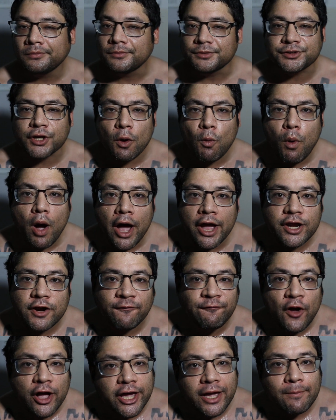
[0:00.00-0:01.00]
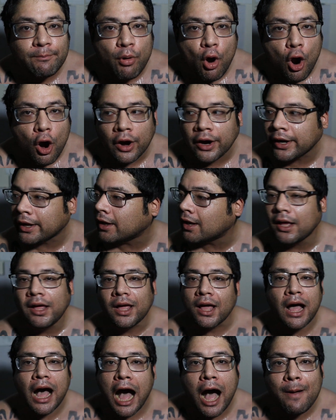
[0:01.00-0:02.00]
So what? You're fucking boring.
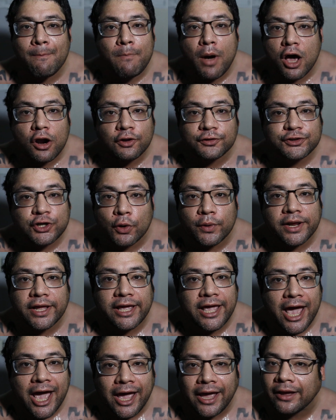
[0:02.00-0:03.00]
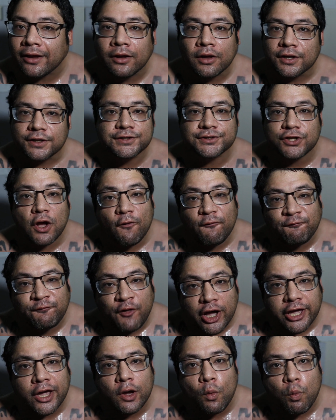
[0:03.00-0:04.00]
I'm monotone and gay. So
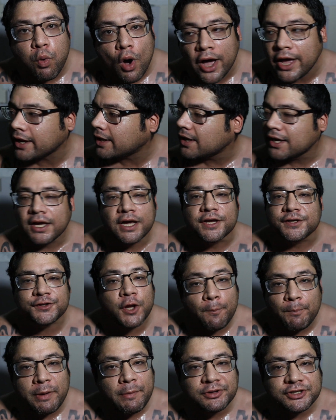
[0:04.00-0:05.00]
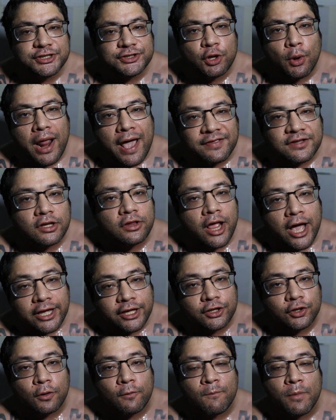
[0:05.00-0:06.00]
fucking what? Some people just don't have to
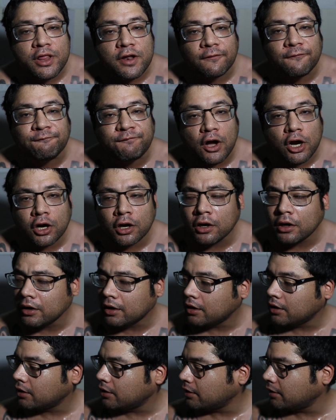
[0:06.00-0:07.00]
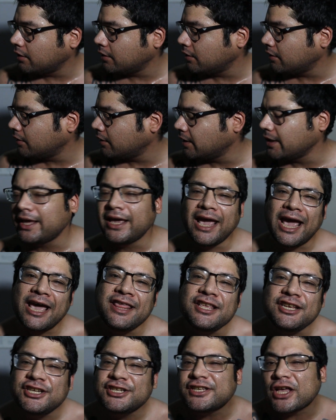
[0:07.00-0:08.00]
like you, motherfucker.
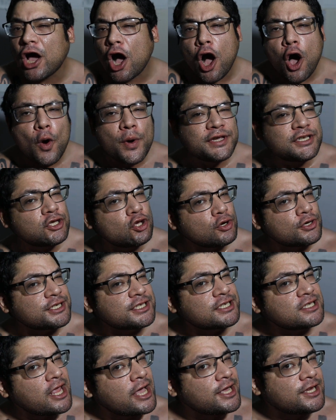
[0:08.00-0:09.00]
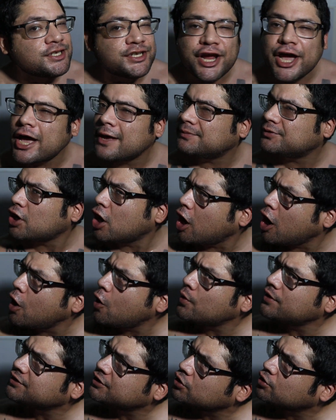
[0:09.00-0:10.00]
And then just always little slight jabs.
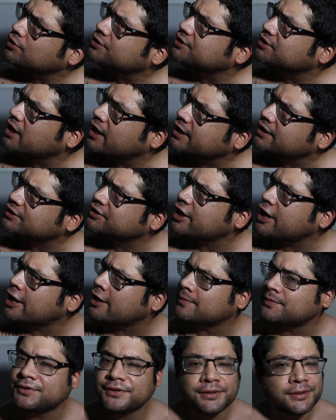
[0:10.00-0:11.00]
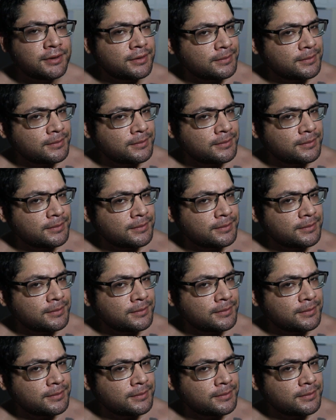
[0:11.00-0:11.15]
Always little slight jabs.